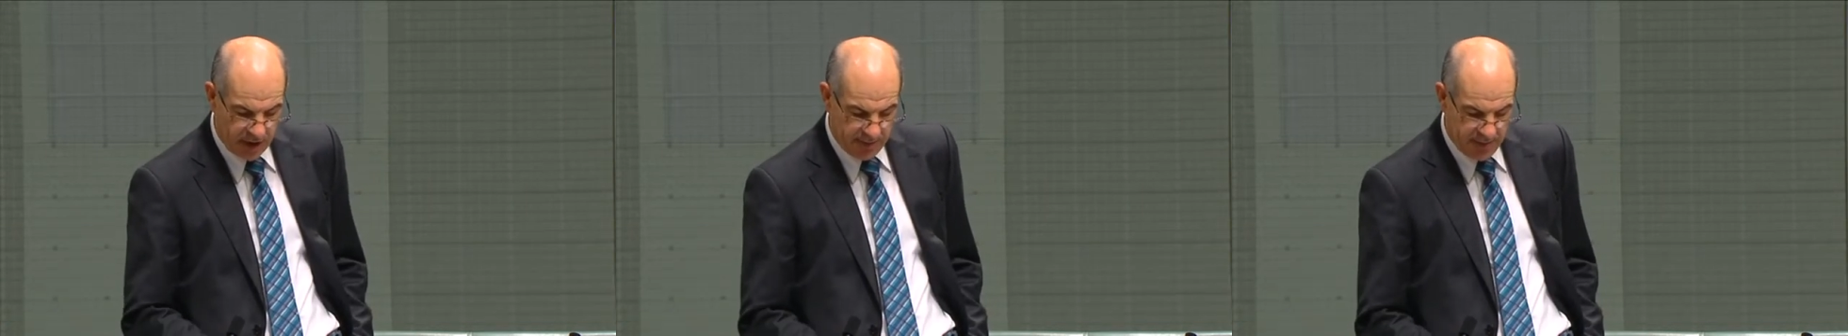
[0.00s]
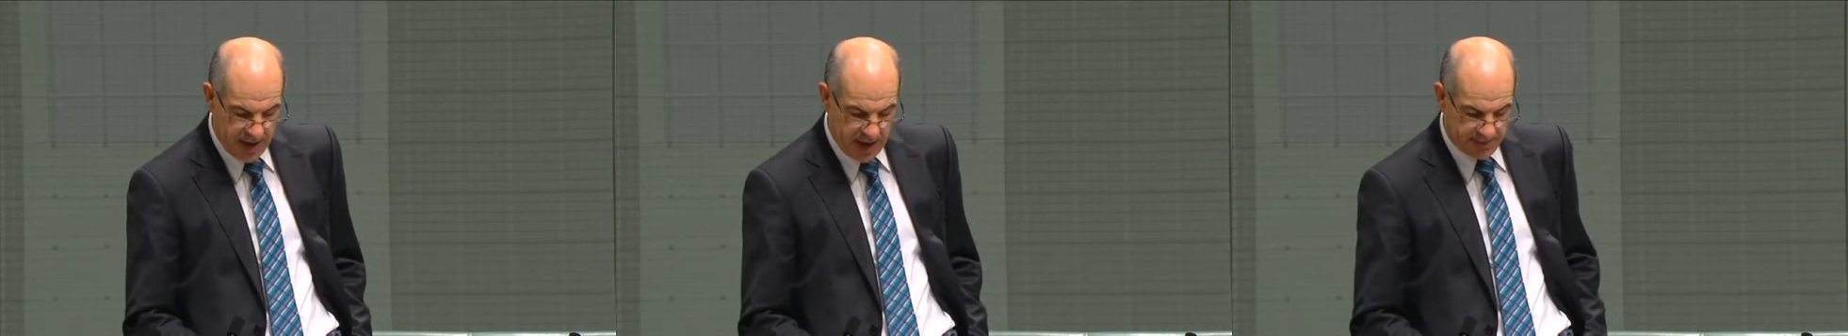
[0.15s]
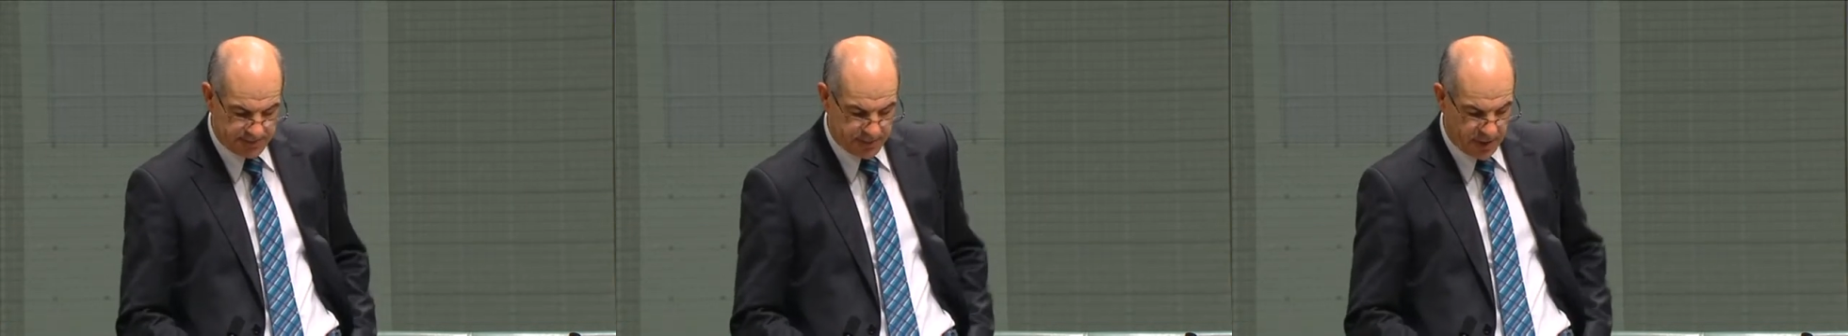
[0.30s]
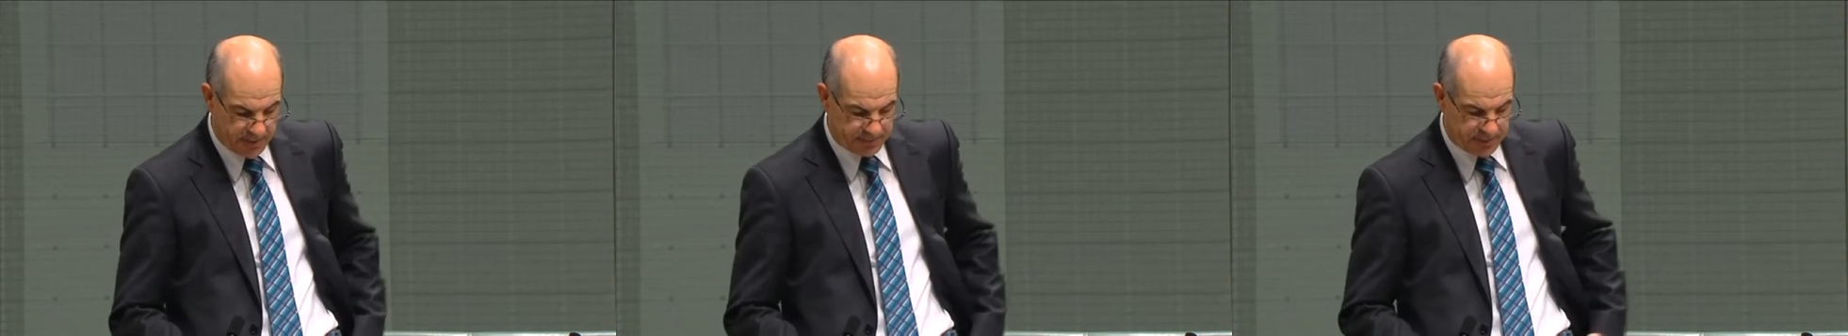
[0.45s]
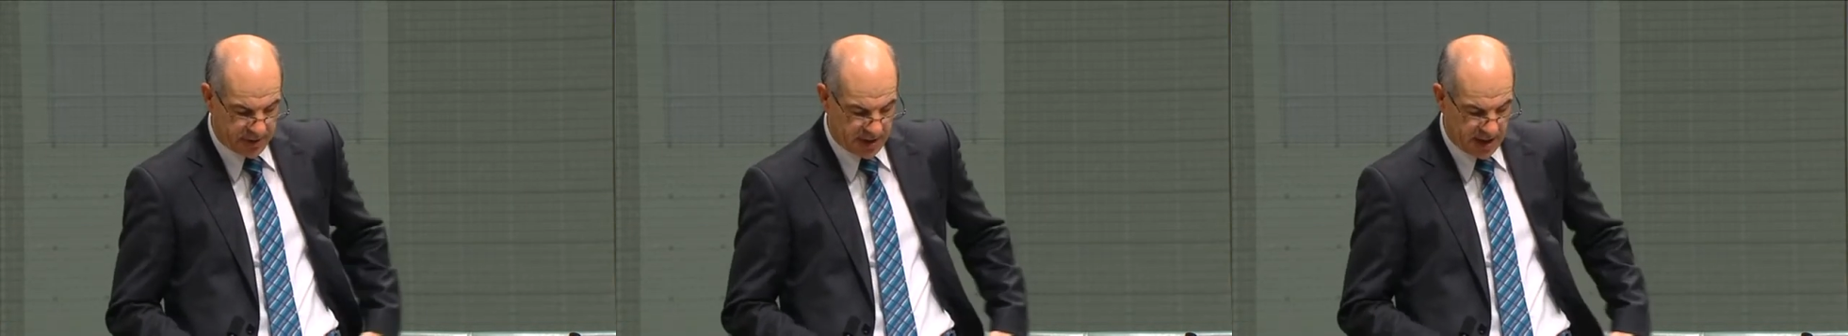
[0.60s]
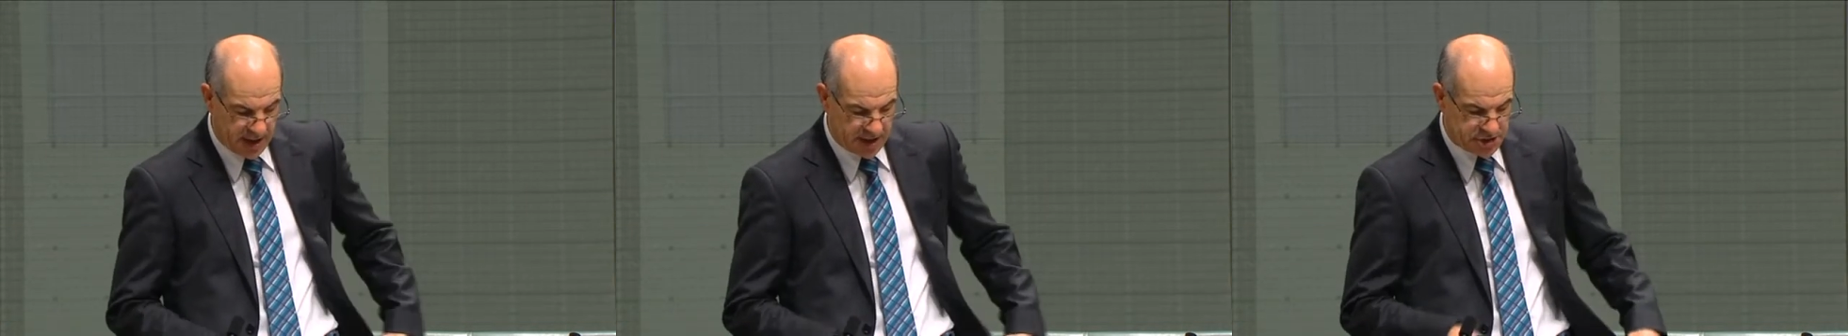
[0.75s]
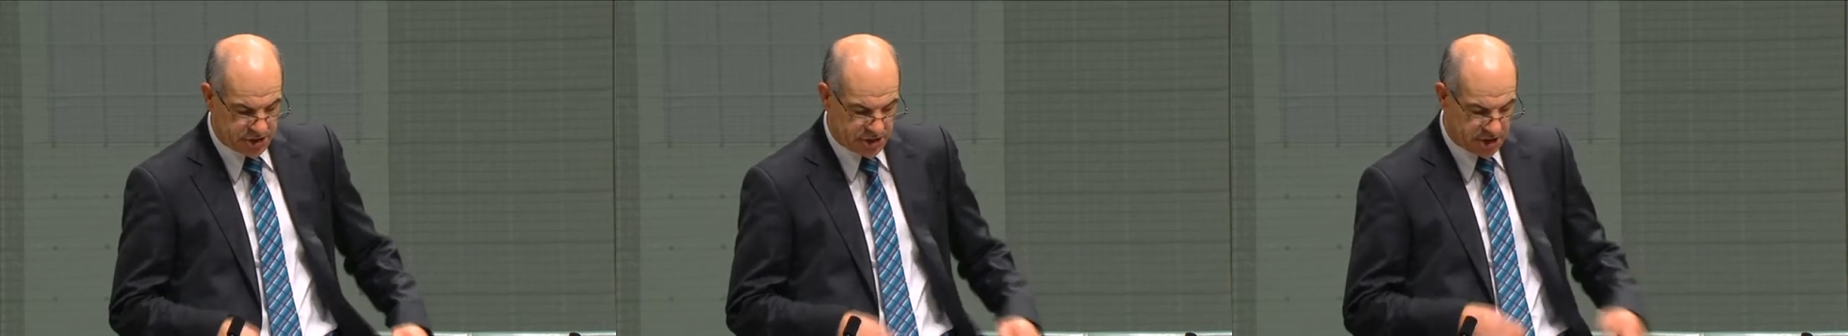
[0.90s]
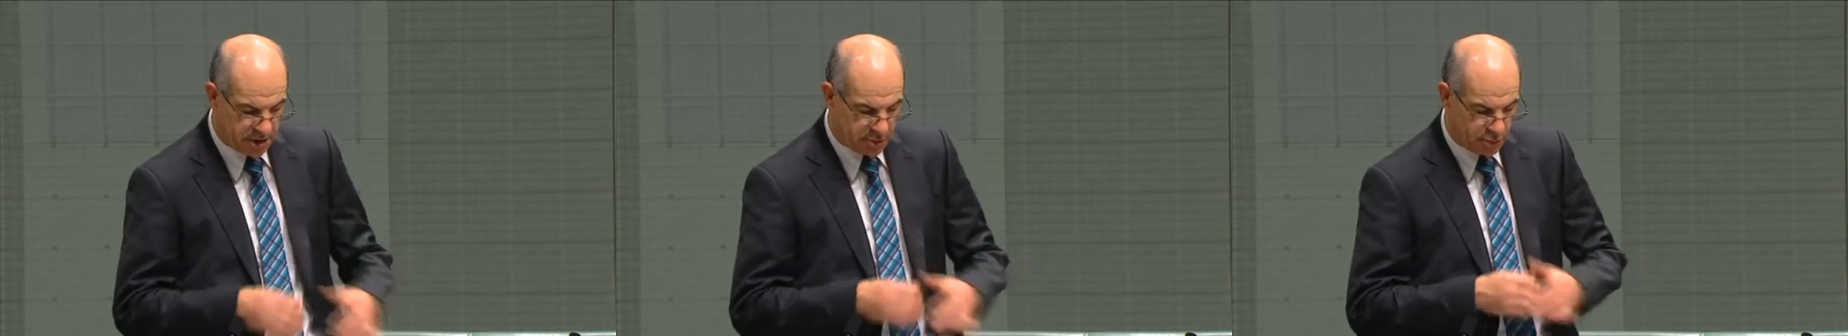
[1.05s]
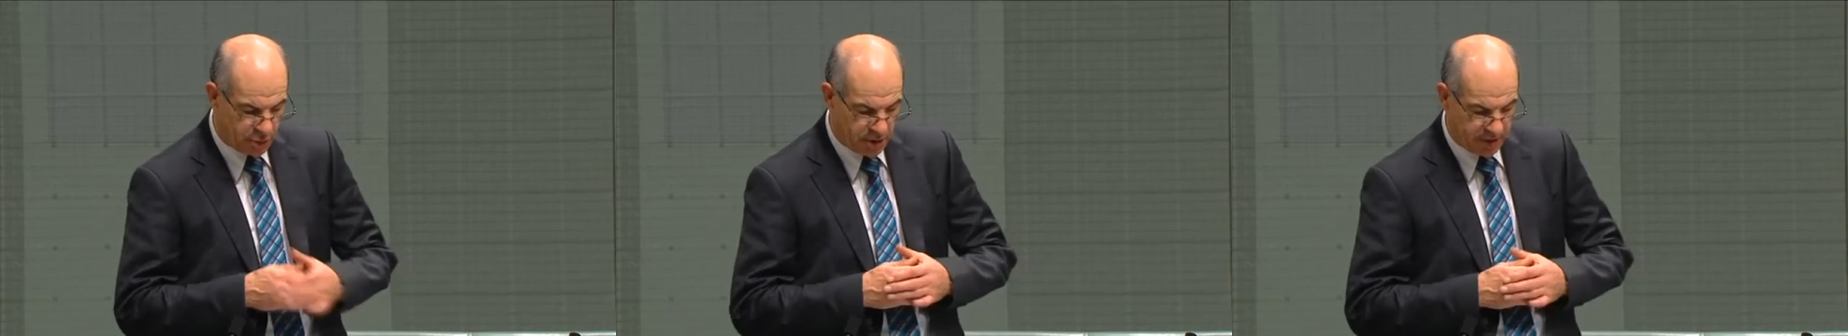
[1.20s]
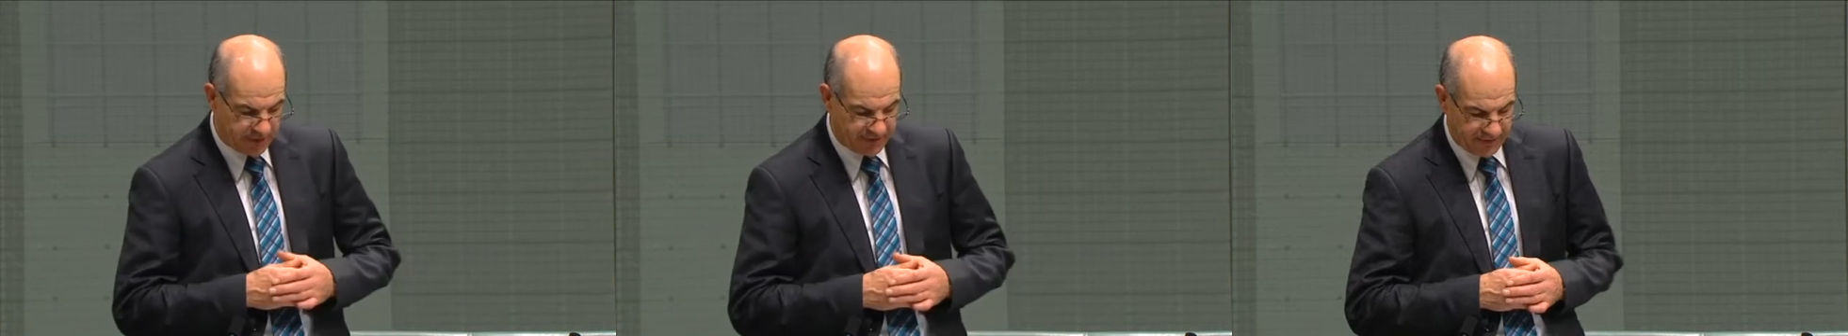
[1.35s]
about population
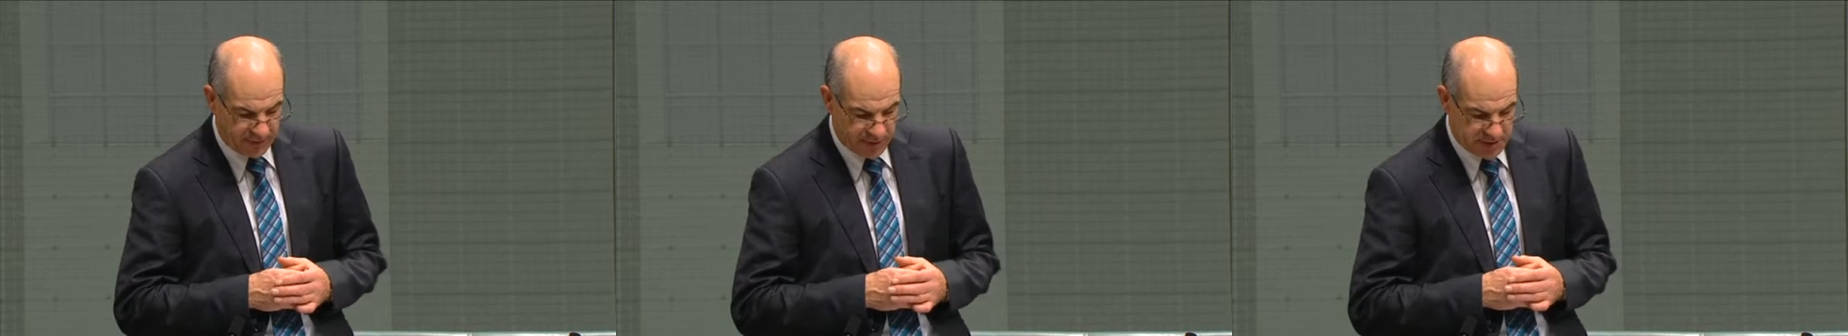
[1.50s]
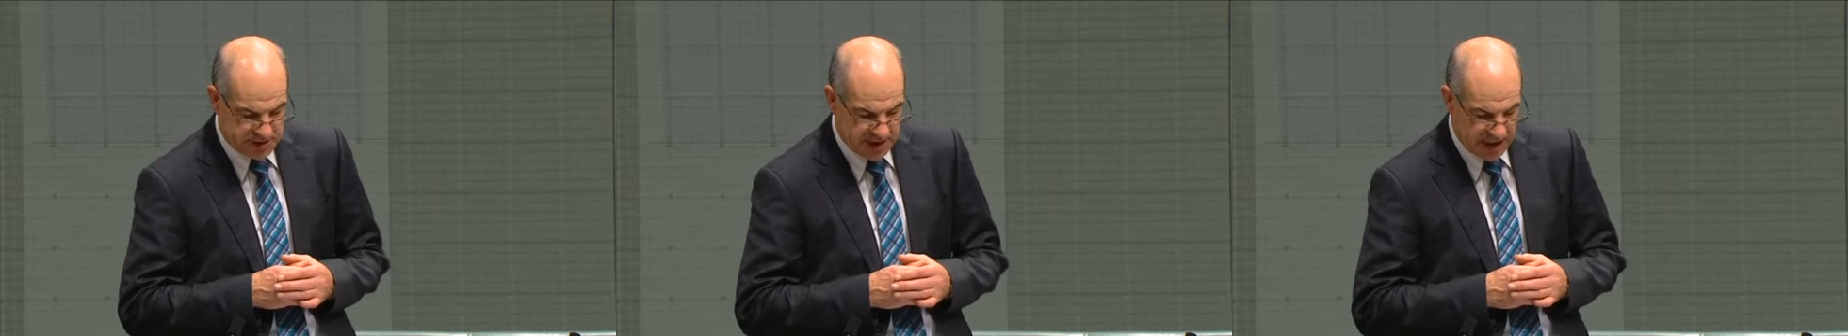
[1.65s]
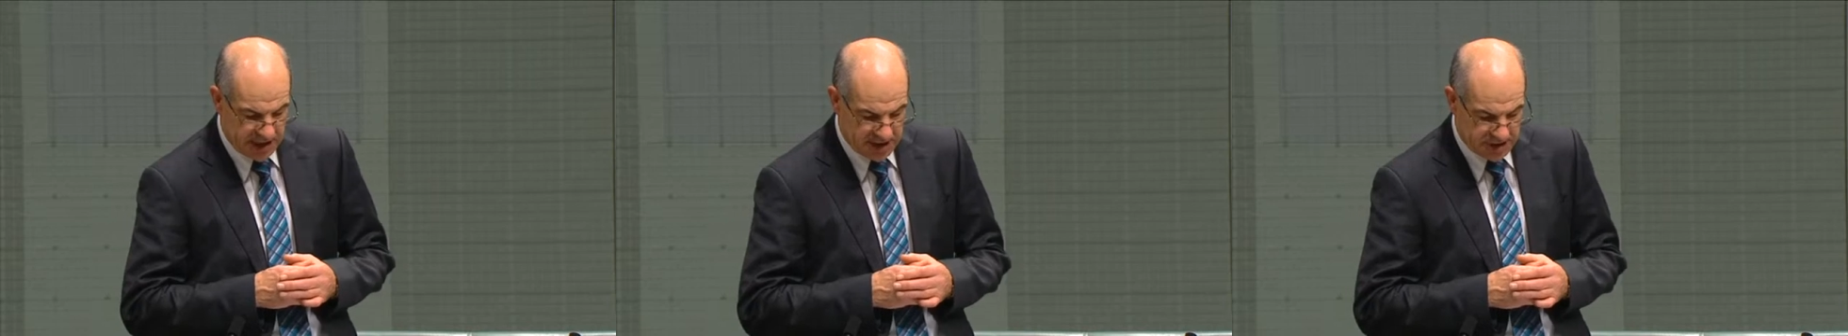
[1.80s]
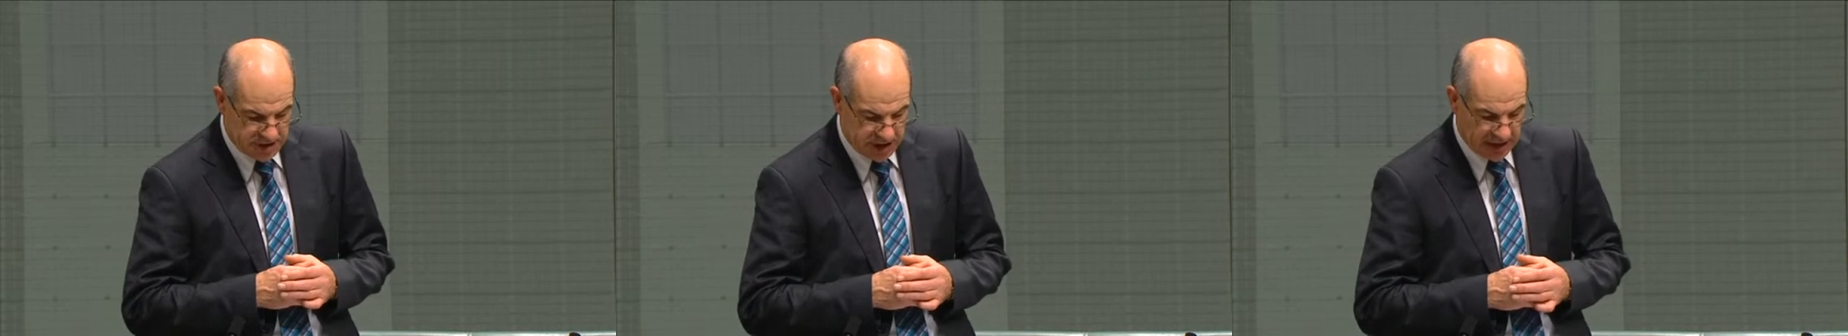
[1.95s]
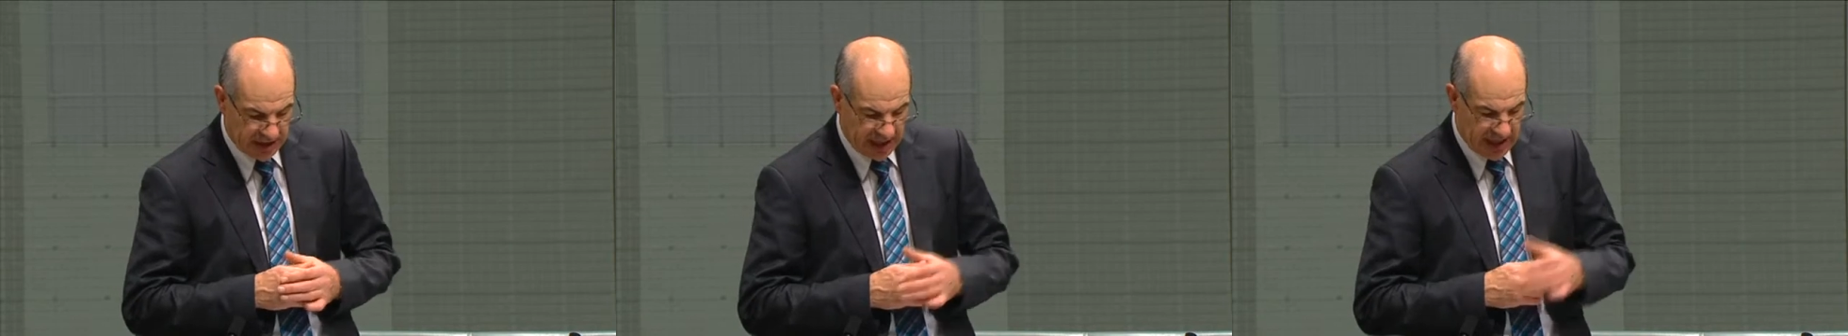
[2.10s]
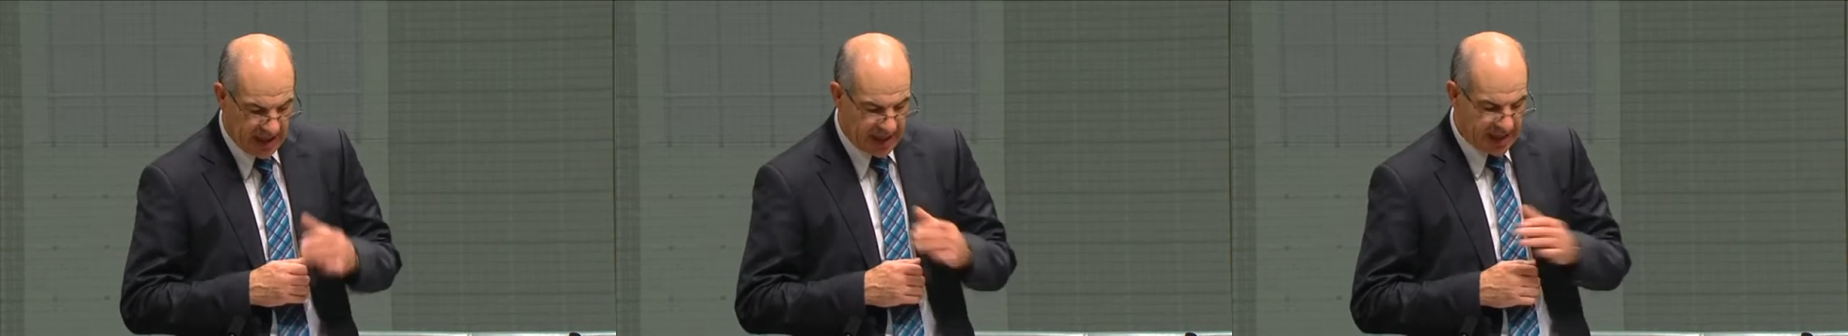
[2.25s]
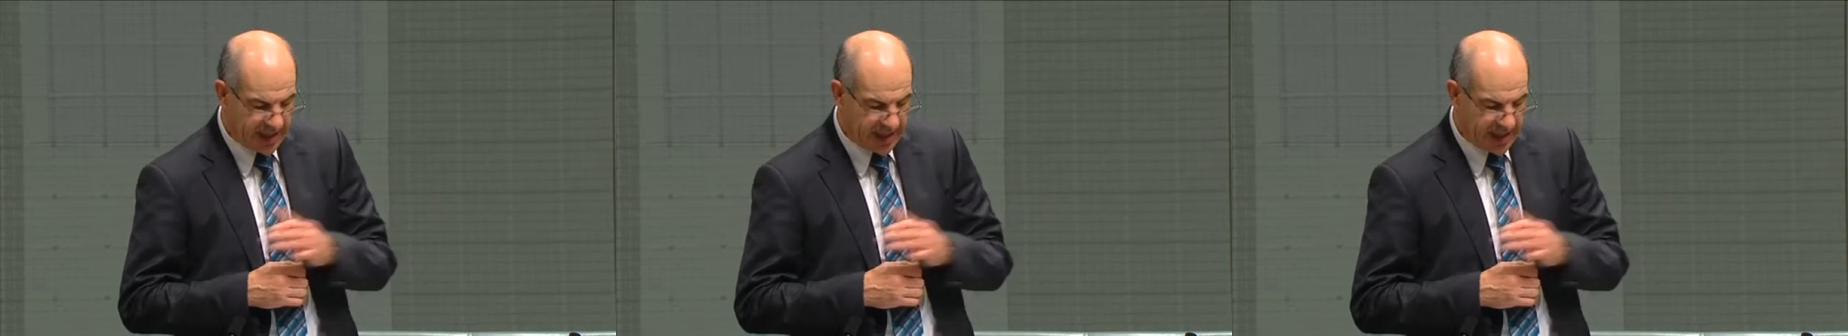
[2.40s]
and workforce ageing